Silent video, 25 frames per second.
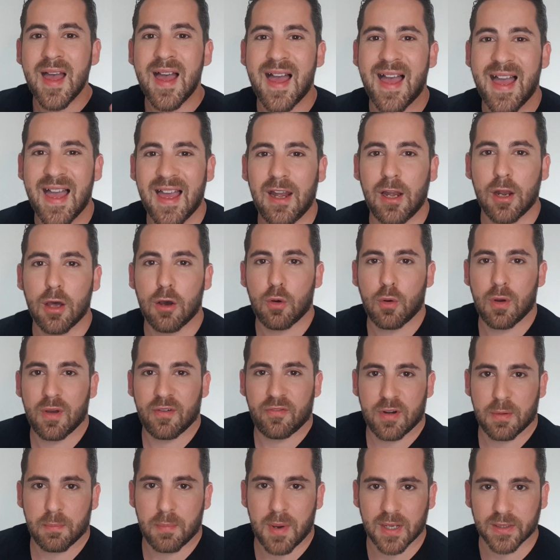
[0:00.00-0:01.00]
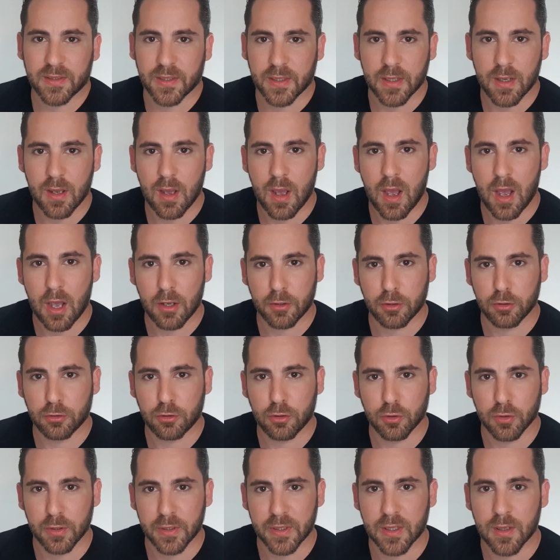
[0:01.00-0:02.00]
Hello everybody, how you
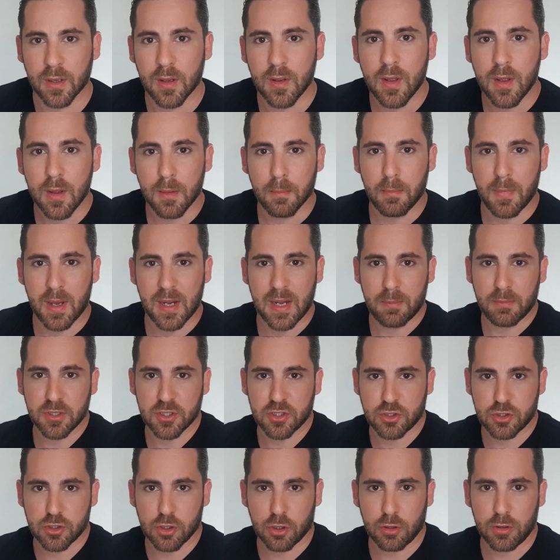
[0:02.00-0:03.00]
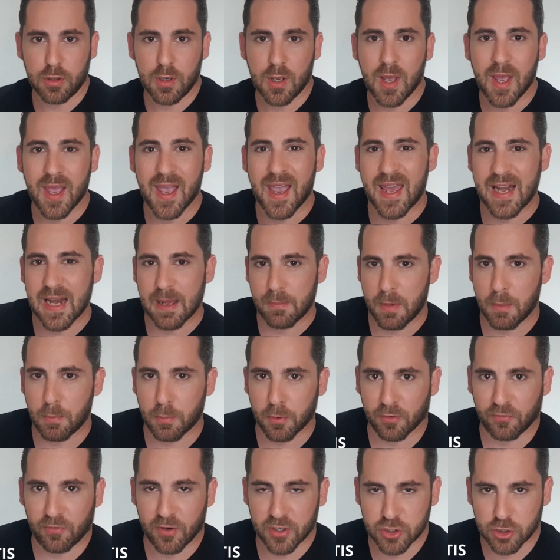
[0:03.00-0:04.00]
doing? My name is John and I'm a
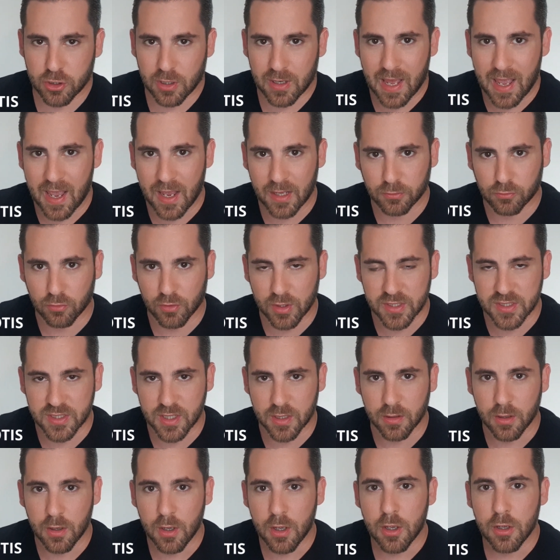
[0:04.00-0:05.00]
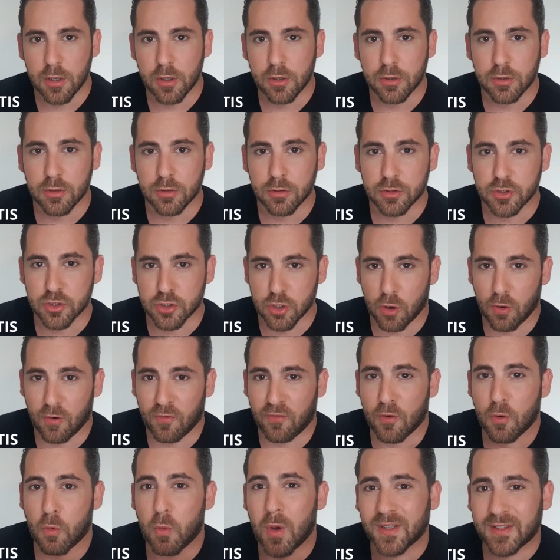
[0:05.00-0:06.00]
professional hairdresser. So
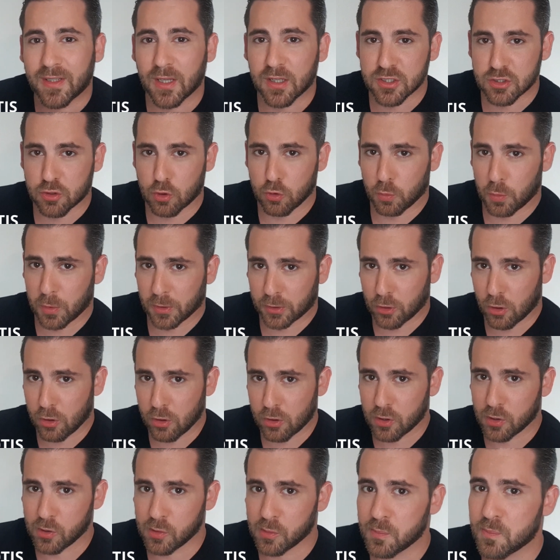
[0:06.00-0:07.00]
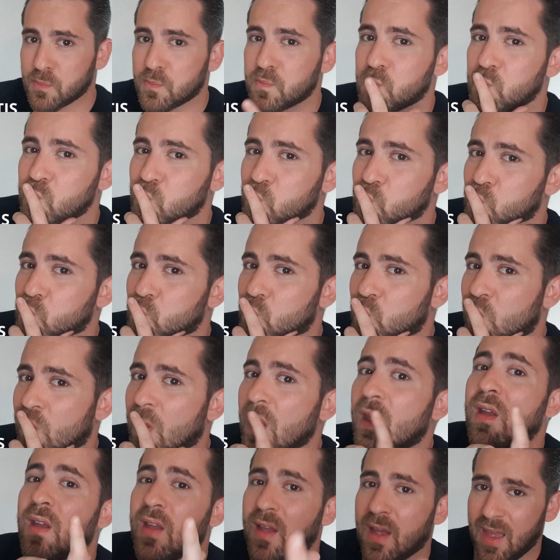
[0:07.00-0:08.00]
for what else could we talk?
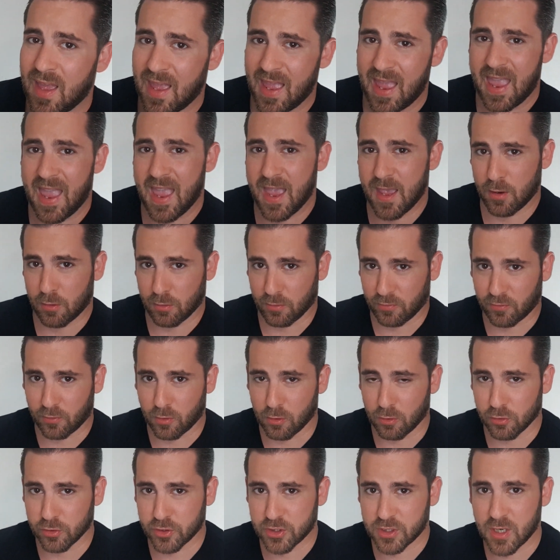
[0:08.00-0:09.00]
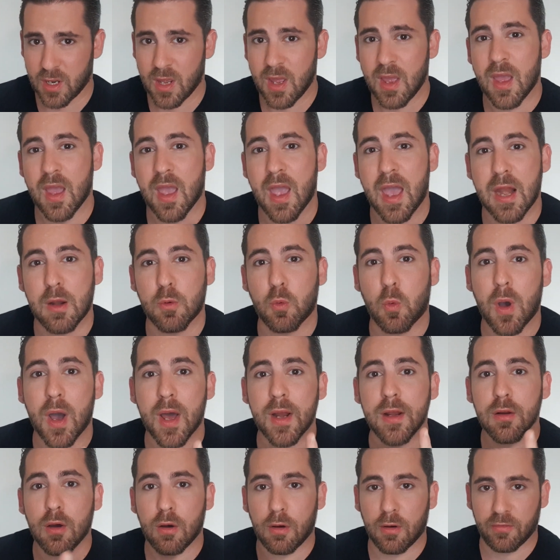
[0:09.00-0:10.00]
Hair of course. And
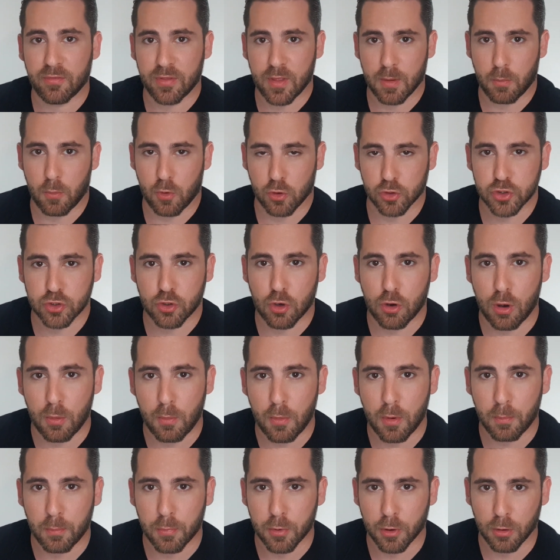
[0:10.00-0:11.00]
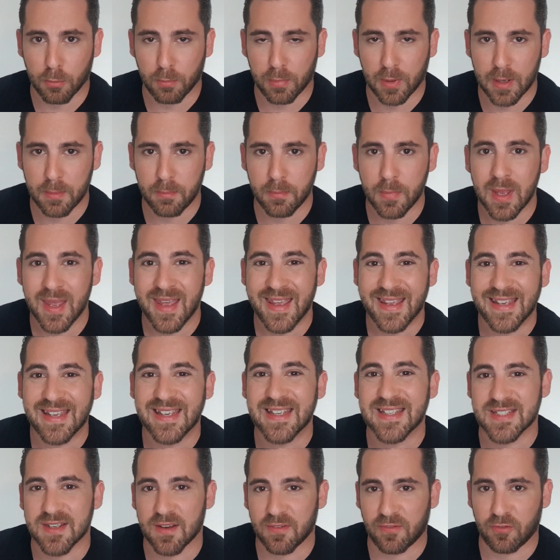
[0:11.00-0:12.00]
one of the most common problem
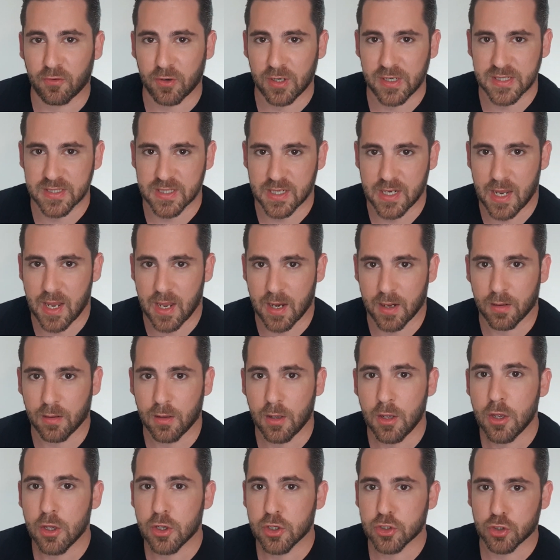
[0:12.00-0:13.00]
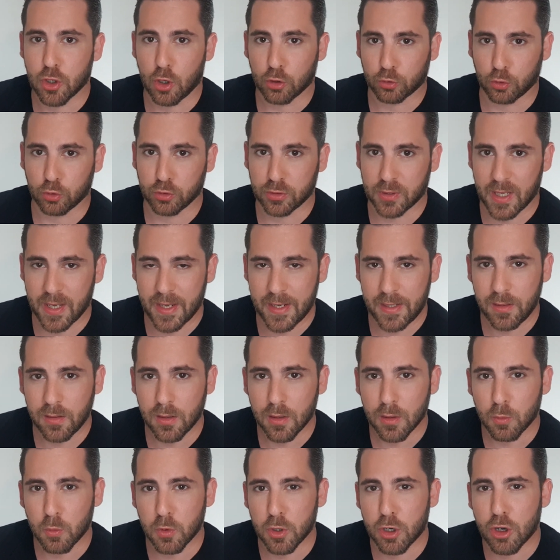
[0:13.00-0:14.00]
is the frizzy hair. So today
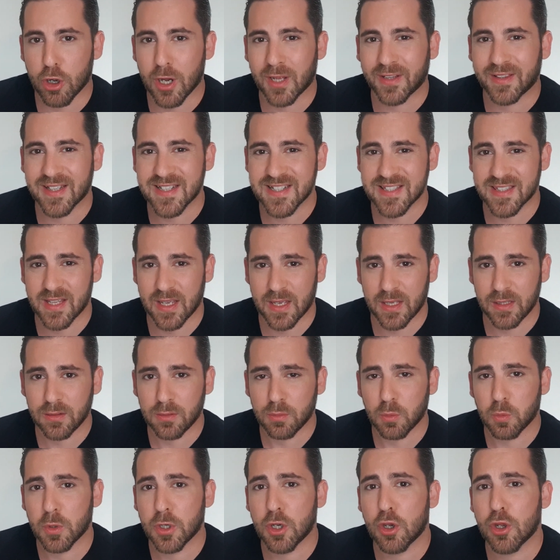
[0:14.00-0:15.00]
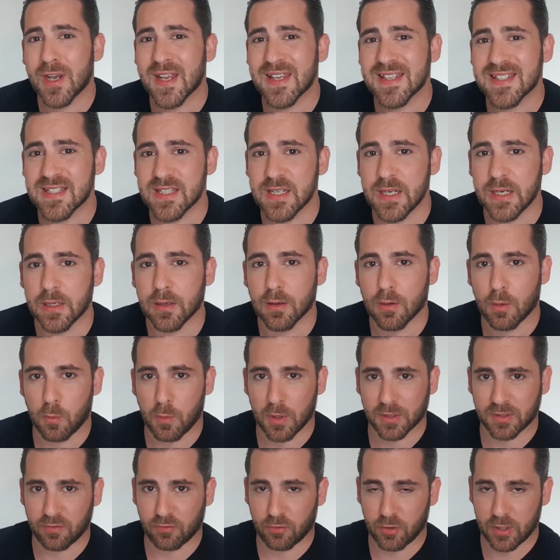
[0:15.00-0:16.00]
we're gonna see
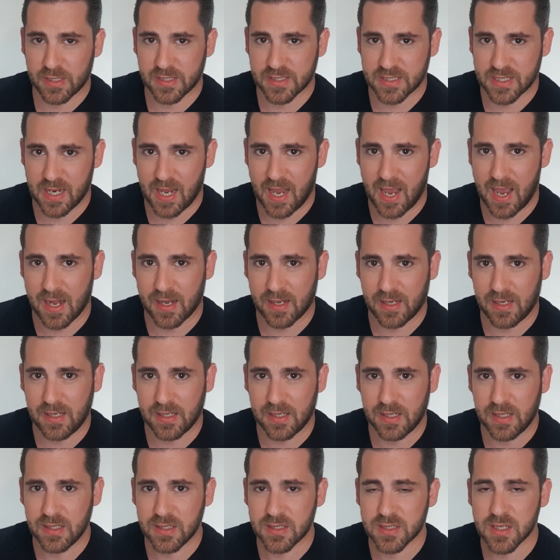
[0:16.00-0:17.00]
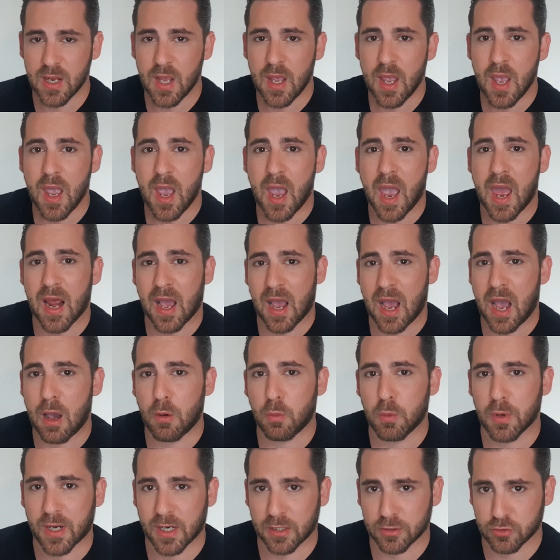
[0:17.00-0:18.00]
what frizzy hair is and how
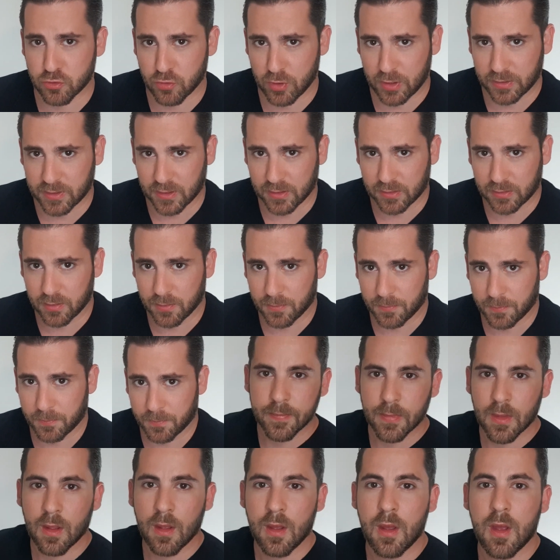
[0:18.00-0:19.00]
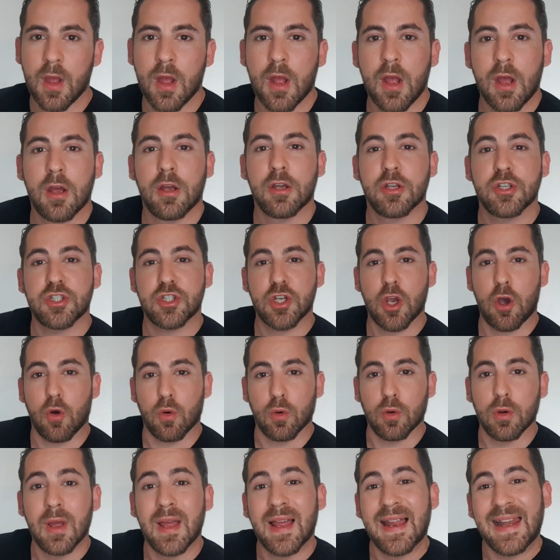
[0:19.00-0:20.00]
we can treat it.
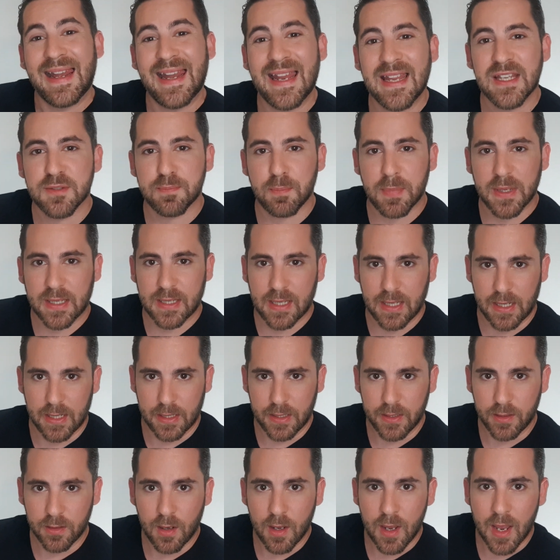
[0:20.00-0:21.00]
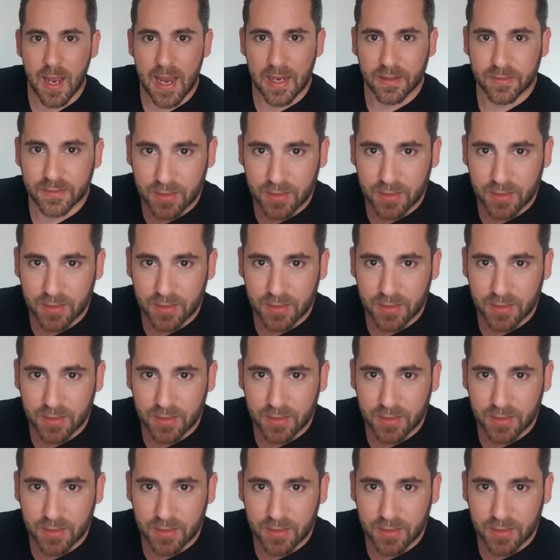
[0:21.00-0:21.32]
So let's begin and